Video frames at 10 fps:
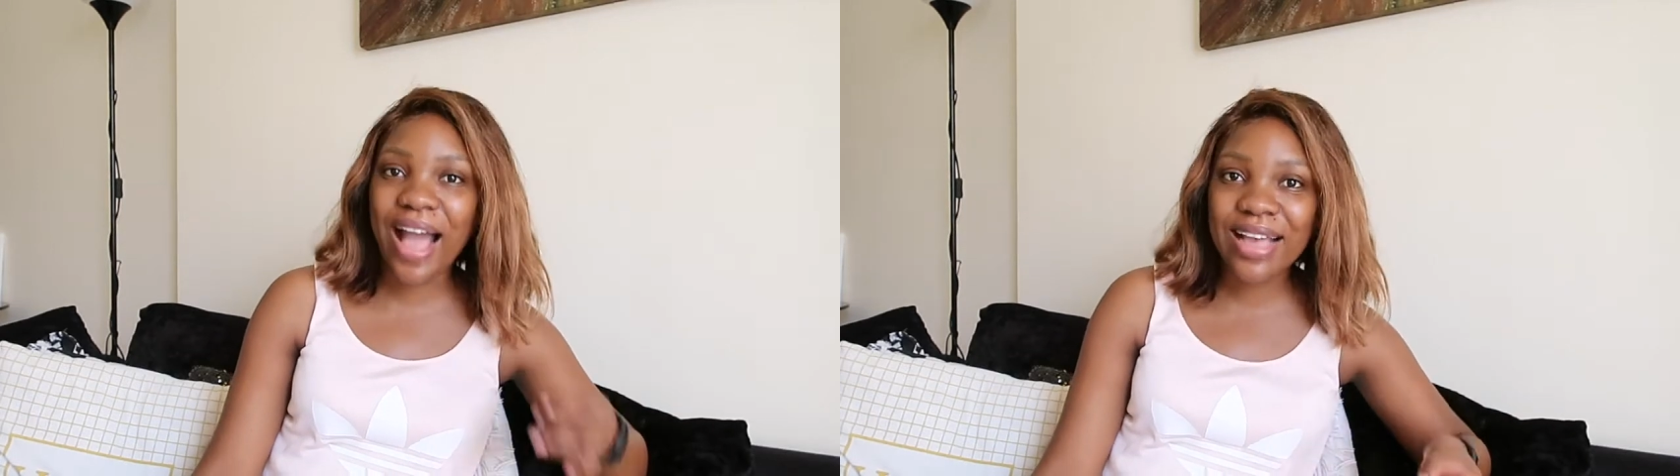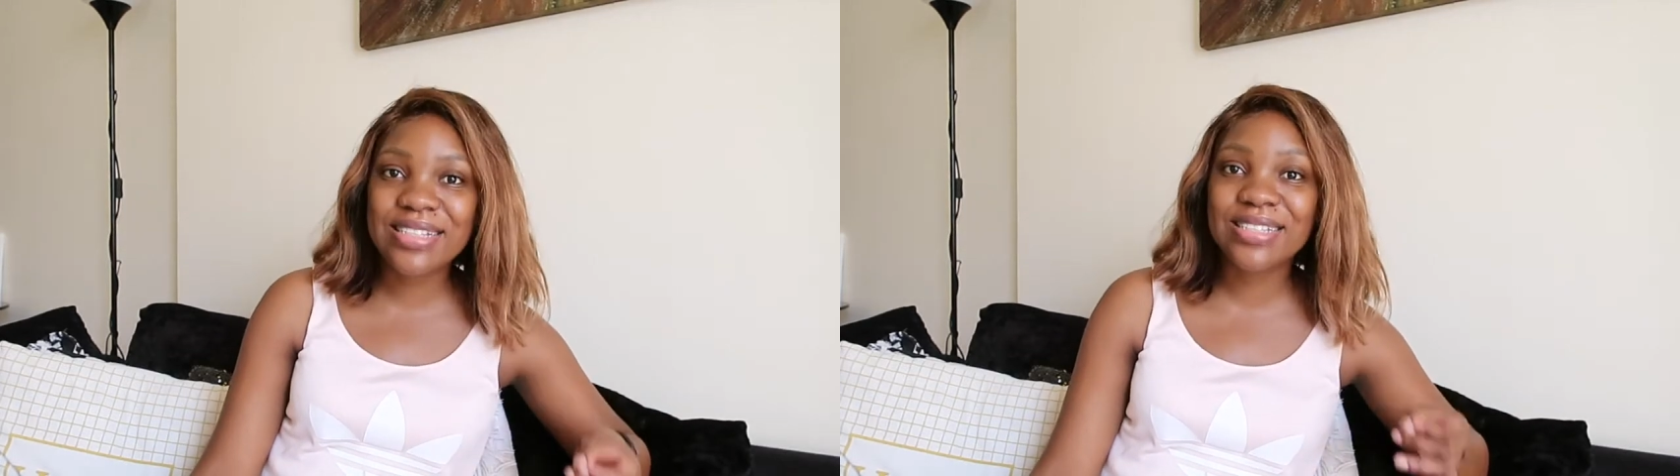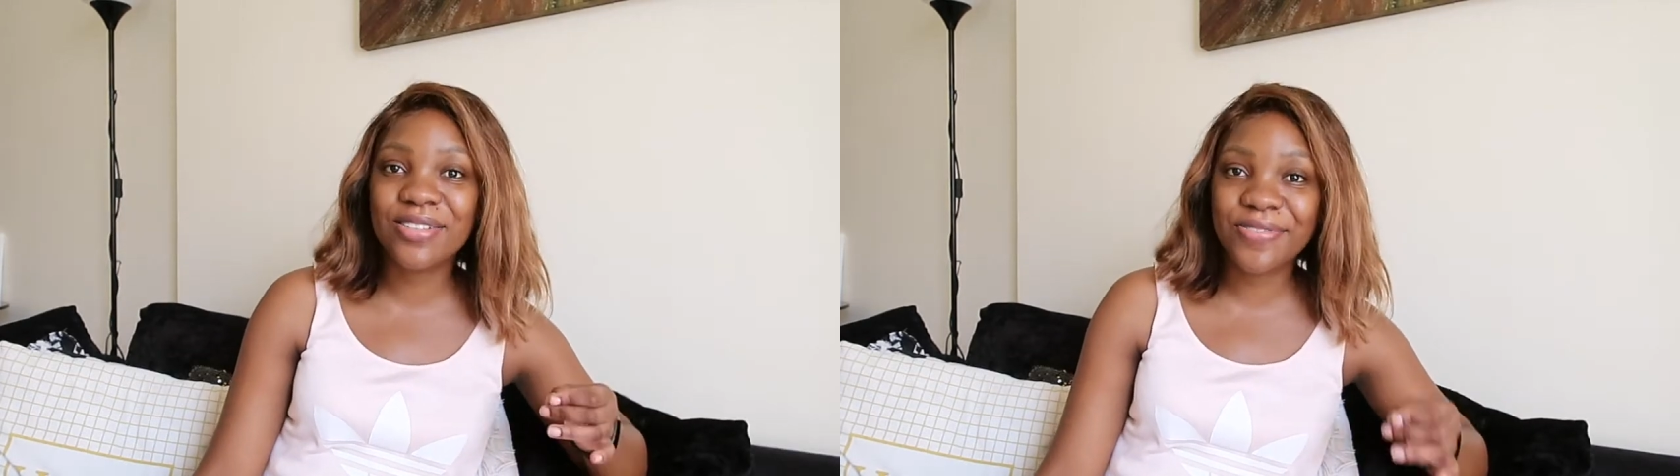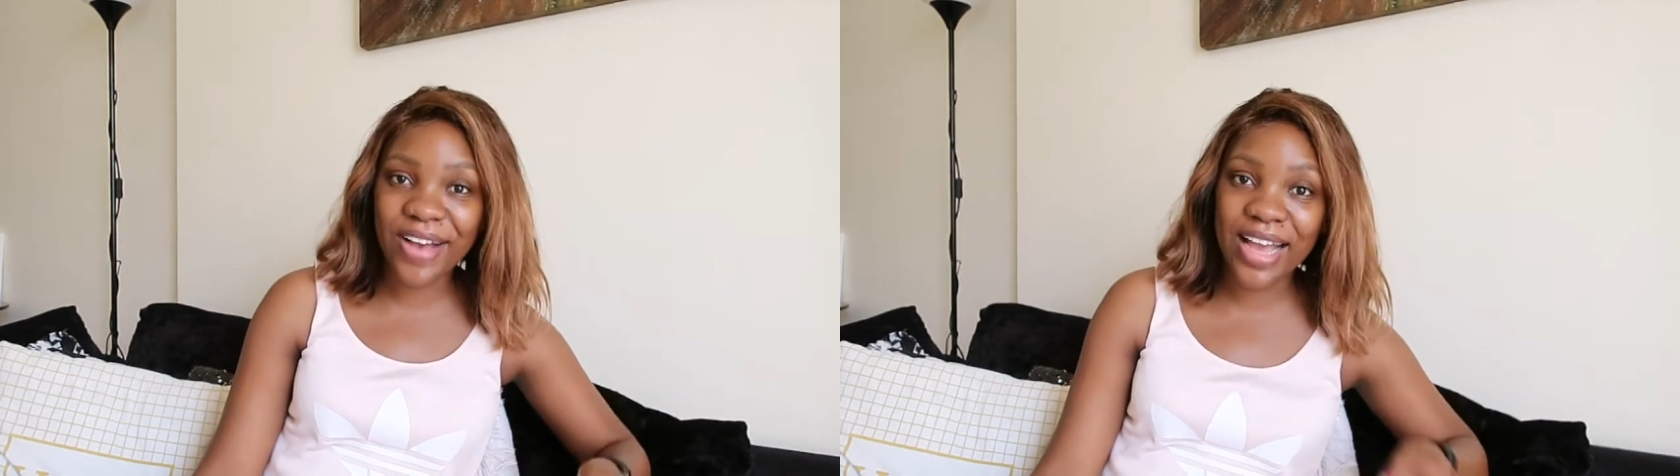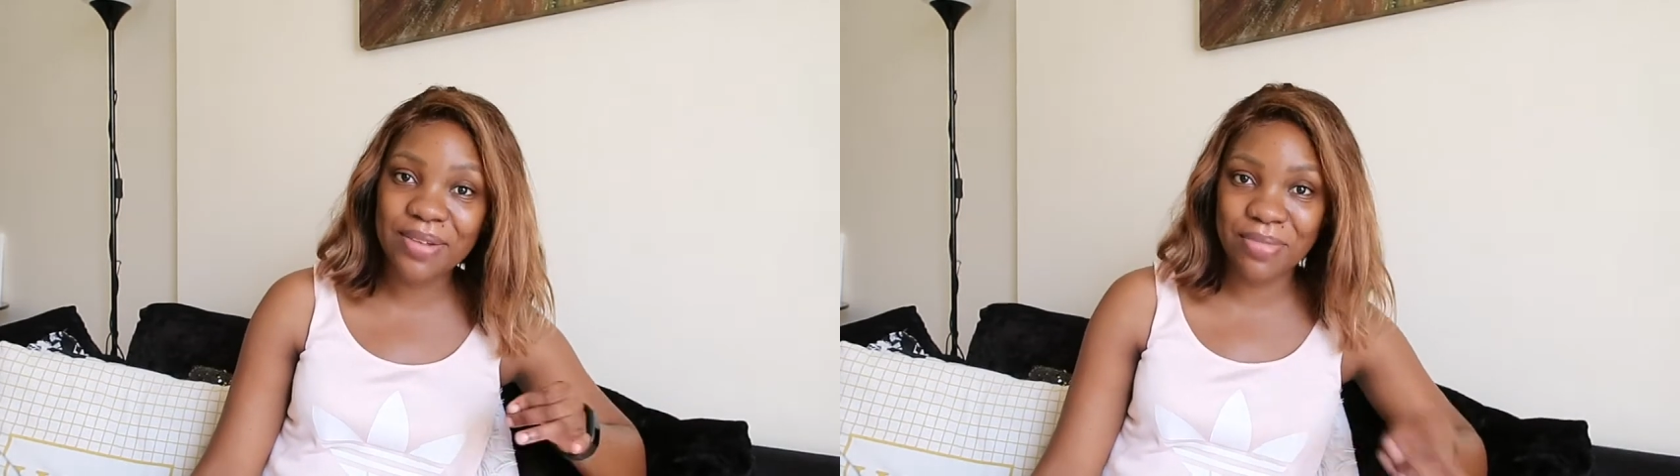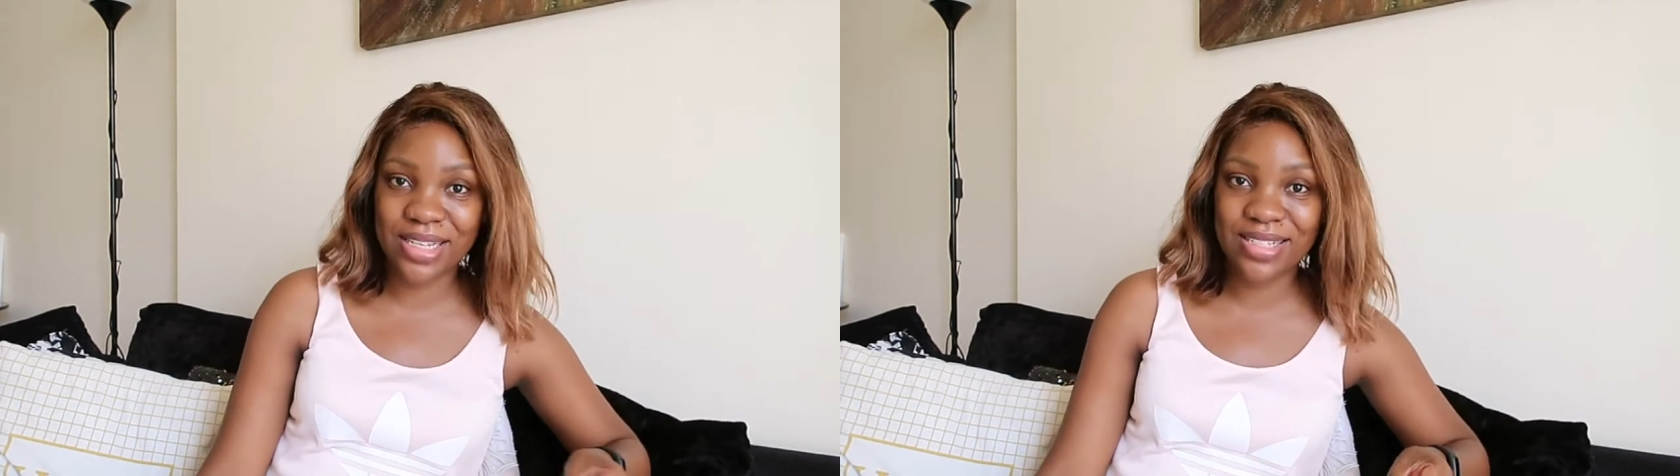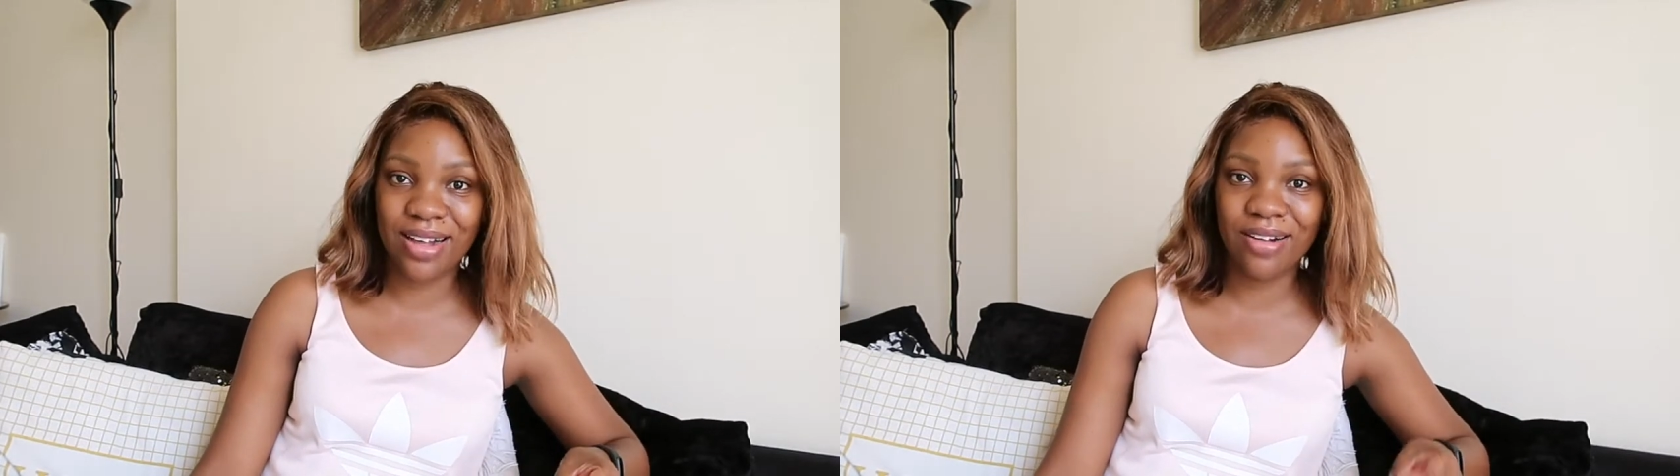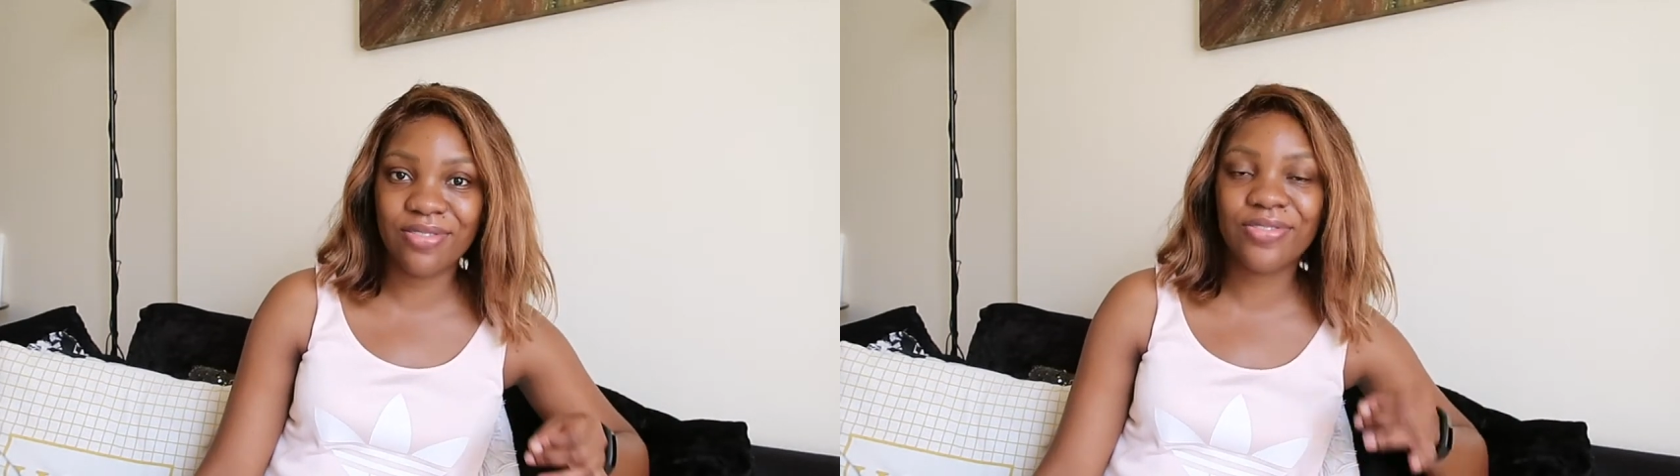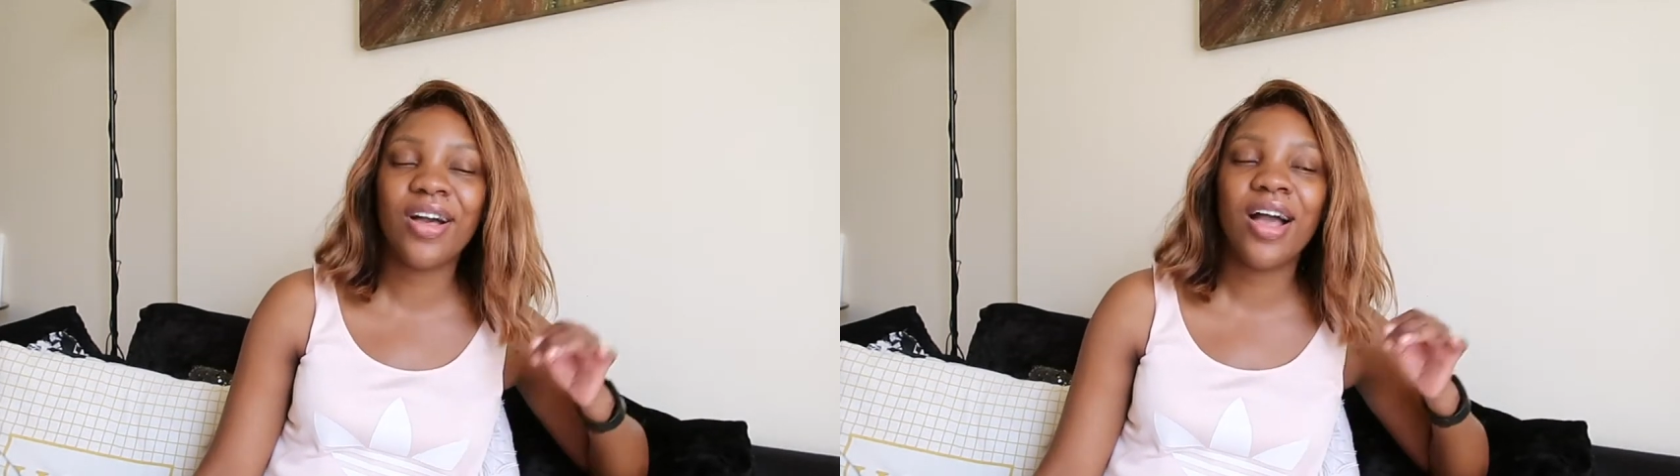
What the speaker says: I still find myself